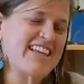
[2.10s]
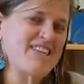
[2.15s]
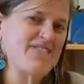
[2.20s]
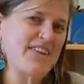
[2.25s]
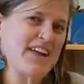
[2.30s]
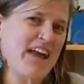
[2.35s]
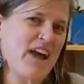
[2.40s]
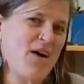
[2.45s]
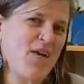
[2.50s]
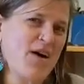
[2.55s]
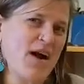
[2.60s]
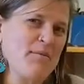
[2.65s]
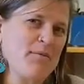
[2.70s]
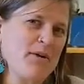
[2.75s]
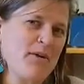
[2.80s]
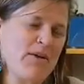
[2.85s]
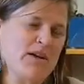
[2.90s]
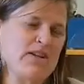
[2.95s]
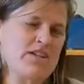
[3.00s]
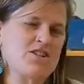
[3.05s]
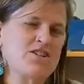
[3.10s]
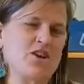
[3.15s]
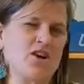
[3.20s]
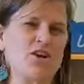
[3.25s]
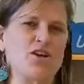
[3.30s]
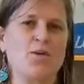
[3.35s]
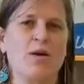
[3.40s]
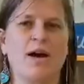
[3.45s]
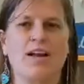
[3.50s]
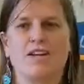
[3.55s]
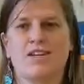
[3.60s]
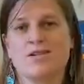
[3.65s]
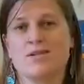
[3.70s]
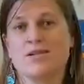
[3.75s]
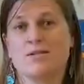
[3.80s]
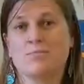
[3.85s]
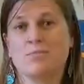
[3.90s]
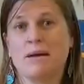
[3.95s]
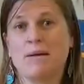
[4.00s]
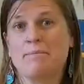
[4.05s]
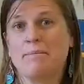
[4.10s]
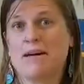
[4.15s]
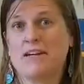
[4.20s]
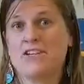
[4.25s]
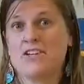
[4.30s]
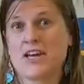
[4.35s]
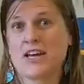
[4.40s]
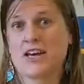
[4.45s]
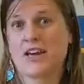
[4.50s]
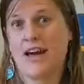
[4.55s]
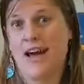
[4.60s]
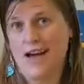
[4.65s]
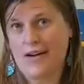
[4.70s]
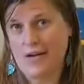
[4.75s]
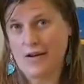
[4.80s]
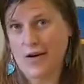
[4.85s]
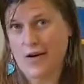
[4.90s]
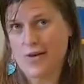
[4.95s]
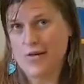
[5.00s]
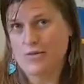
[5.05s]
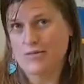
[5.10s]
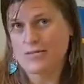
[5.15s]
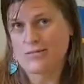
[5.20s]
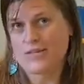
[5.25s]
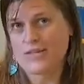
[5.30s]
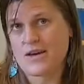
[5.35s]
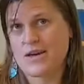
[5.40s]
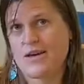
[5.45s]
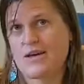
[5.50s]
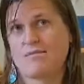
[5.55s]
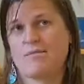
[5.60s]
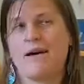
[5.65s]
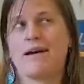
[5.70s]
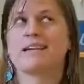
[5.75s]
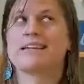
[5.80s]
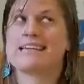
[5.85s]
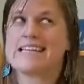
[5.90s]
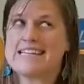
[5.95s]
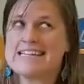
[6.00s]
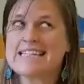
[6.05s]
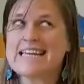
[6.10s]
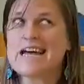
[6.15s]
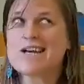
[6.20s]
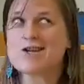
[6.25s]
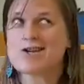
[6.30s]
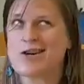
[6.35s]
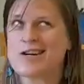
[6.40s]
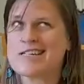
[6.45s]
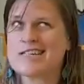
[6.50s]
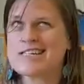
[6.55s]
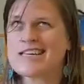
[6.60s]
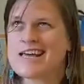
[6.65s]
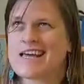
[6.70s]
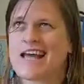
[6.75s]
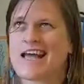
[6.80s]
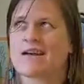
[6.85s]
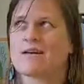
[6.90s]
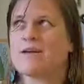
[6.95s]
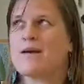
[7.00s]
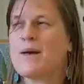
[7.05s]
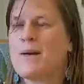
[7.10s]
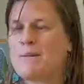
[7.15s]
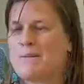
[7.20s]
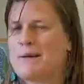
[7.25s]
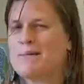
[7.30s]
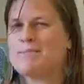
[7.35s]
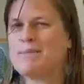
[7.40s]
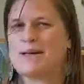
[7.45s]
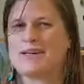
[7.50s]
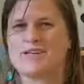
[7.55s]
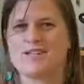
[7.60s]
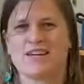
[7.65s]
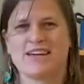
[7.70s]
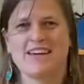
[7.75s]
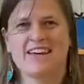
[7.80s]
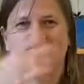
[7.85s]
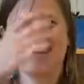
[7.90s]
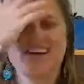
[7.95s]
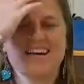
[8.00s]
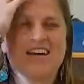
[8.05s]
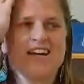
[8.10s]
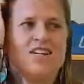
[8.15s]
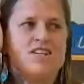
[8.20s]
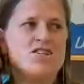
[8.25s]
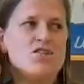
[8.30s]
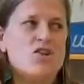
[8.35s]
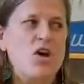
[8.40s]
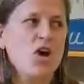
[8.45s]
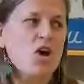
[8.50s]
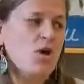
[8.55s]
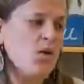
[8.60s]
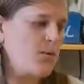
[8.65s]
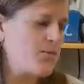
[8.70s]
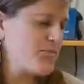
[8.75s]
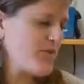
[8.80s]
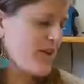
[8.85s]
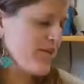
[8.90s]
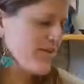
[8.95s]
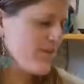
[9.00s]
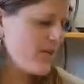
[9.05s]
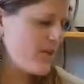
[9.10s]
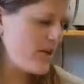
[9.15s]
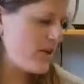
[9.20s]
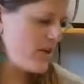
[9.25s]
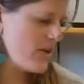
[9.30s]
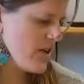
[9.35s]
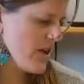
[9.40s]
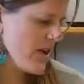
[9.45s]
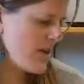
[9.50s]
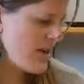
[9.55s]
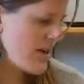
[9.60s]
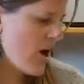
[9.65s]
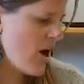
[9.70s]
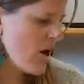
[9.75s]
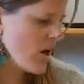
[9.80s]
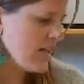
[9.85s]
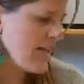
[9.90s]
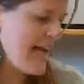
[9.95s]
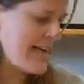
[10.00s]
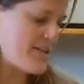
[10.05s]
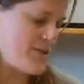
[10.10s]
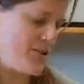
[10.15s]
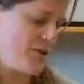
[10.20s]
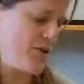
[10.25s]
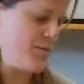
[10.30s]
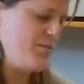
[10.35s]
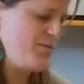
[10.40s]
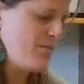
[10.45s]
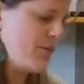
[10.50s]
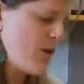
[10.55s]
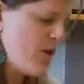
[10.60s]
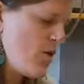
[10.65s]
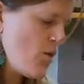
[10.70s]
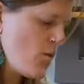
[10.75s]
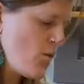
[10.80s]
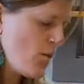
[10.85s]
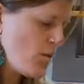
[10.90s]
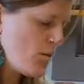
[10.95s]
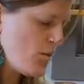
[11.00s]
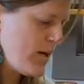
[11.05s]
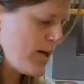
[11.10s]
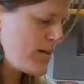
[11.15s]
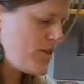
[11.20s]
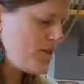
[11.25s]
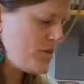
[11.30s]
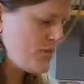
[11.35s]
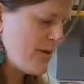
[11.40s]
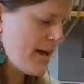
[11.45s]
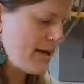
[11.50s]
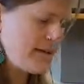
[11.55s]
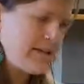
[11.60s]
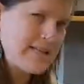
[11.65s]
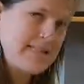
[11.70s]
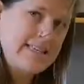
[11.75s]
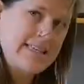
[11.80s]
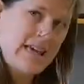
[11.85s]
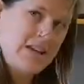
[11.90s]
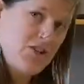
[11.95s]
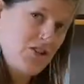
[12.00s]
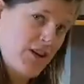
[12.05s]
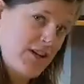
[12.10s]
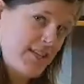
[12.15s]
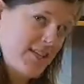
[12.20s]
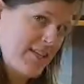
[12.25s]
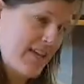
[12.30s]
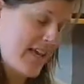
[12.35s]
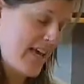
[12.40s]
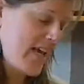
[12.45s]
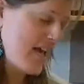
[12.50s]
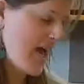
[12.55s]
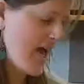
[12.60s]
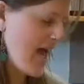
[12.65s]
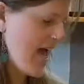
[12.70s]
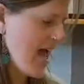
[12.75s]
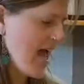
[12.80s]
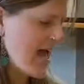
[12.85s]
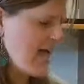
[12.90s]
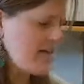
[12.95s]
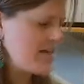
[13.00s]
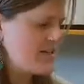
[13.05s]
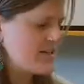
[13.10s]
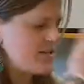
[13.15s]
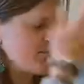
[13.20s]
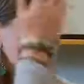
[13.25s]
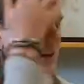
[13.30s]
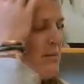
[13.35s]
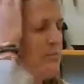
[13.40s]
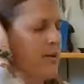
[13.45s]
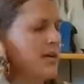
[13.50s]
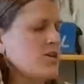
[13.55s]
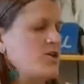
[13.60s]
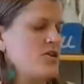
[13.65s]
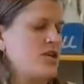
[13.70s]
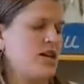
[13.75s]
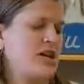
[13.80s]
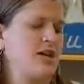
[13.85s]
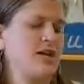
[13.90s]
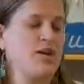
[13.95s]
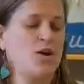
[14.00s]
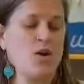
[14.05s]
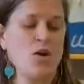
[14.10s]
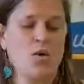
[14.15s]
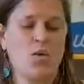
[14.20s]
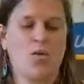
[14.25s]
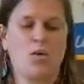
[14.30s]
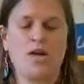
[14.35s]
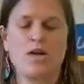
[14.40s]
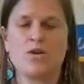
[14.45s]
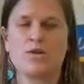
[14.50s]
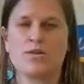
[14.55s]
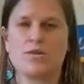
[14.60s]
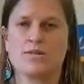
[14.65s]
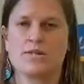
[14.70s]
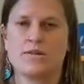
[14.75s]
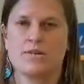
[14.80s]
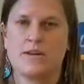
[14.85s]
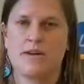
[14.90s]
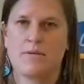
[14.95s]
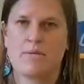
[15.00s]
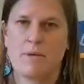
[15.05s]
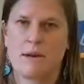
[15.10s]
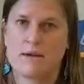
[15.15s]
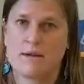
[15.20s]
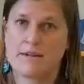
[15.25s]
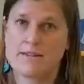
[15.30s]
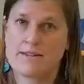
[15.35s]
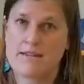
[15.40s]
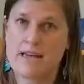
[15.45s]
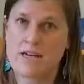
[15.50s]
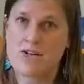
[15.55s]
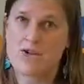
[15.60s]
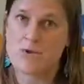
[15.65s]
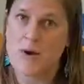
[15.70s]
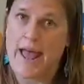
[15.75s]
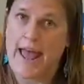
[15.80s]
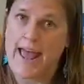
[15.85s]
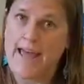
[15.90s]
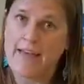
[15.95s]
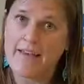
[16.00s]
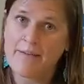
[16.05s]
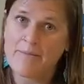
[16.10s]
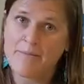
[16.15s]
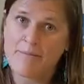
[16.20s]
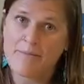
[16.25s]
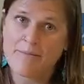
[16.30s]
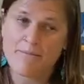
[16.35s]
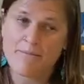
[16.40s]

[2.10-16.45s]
in this video, I'm going to show you how to do some pin punching at home, some metal inset tracing and pin punching. So in our classroom, when we do metal inset tracing and pin punching, we use a metal inset tray,